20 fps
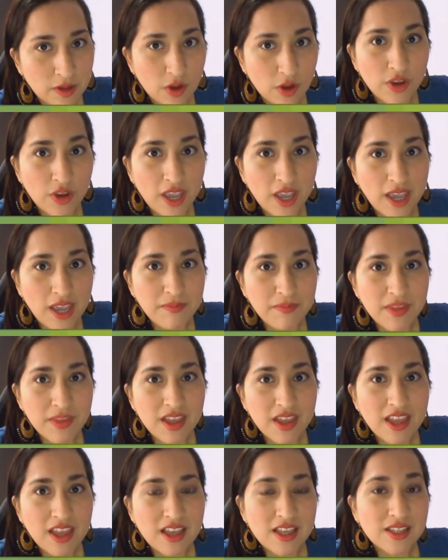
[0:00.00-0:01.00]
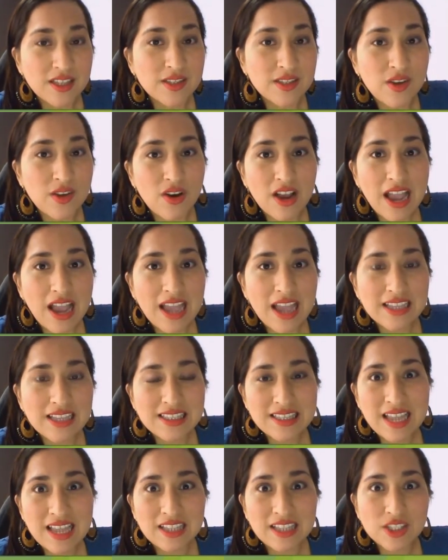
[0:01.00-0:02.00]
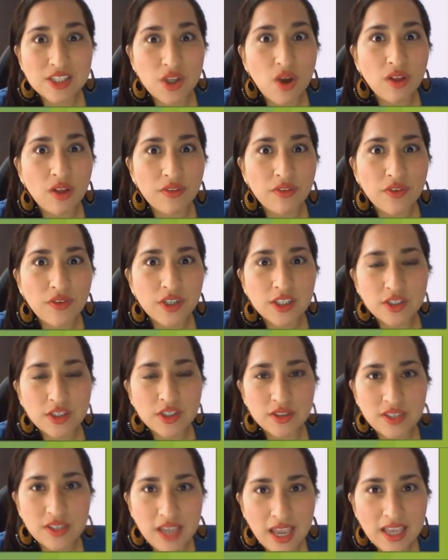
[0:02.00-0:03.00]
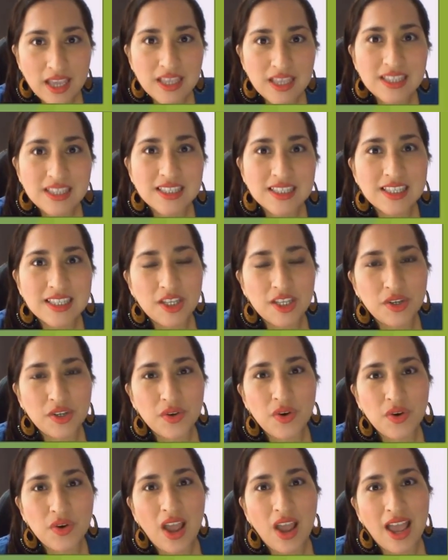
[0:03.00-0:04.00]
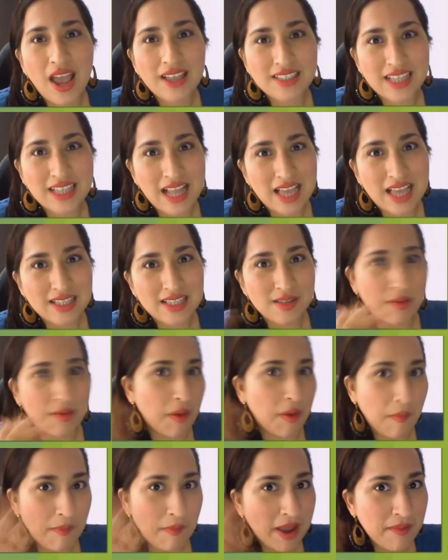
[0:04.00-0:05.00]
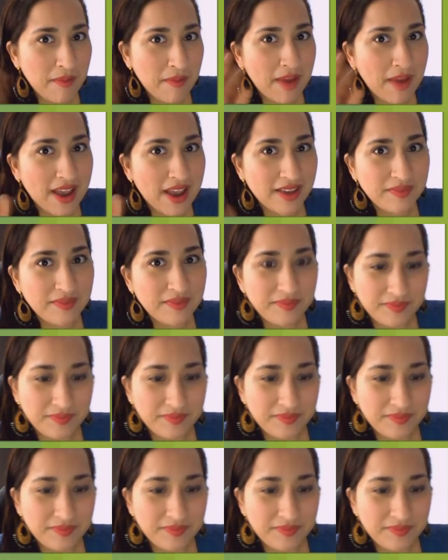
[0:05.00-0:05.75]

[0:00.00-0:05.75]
Okay? So guys, that's all for today. See you at class. Bye bye.